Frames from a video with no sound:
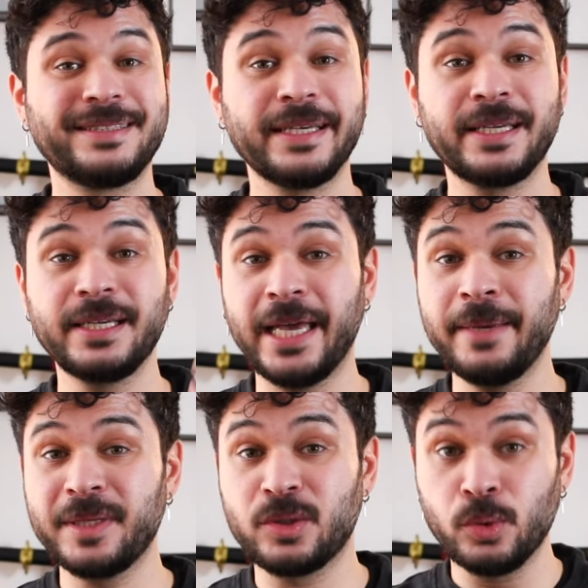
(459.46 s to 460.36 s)
taking
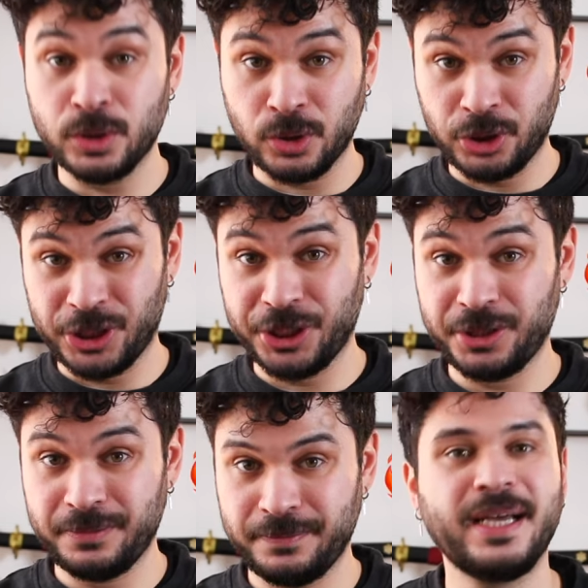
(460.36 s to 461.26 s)
aim at Google search engine.
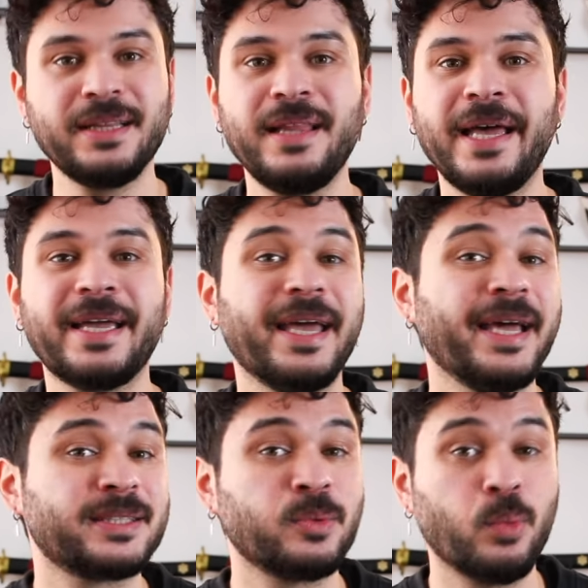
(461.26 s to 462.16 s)
Unlike
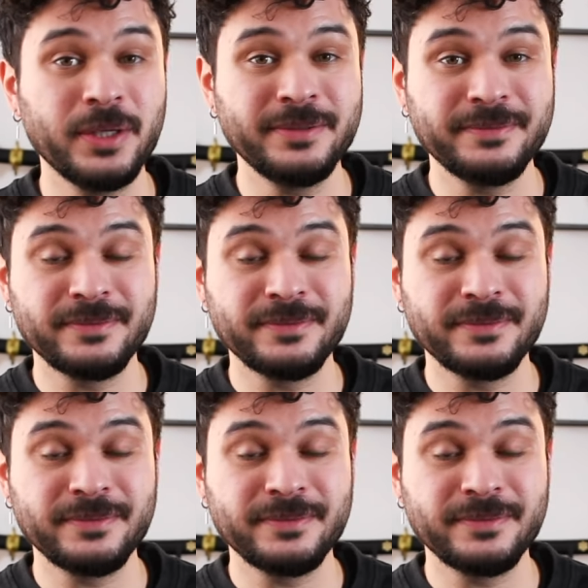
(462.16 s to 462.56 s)
Act one,